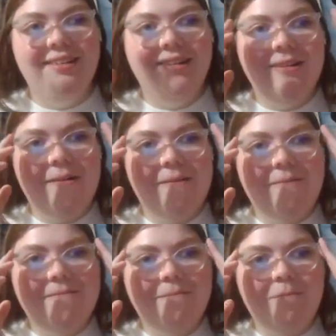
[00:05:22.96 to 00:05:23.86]

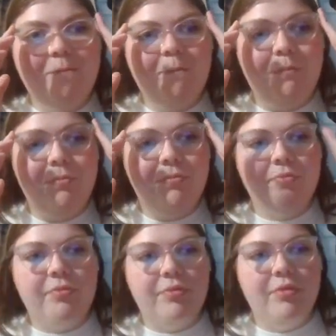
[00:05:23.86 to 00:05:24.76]

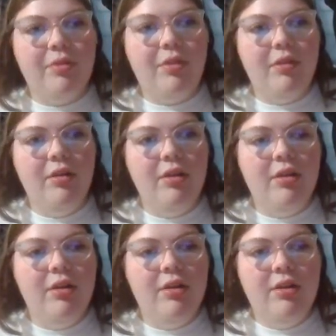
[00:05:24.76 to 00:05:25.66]

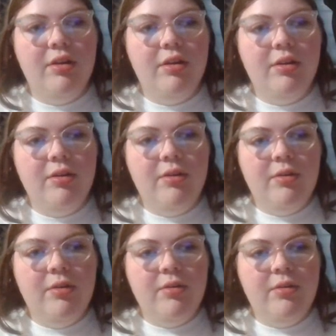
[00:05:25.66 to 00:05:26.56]

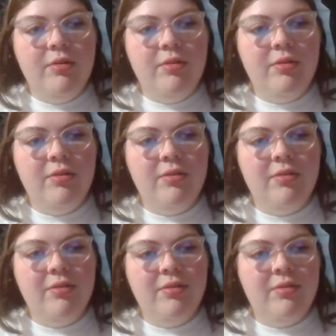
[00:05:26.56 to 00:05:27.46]

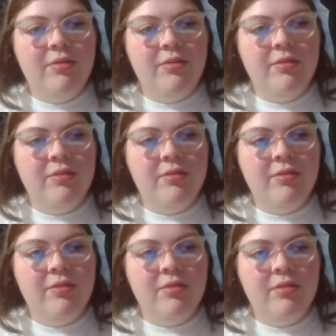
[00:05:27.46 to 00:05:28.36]

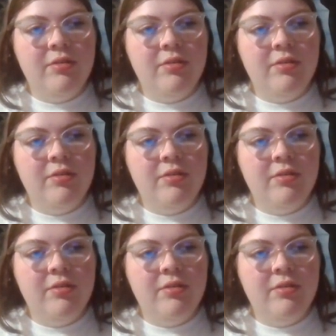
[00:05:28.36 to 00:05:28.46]
(silence)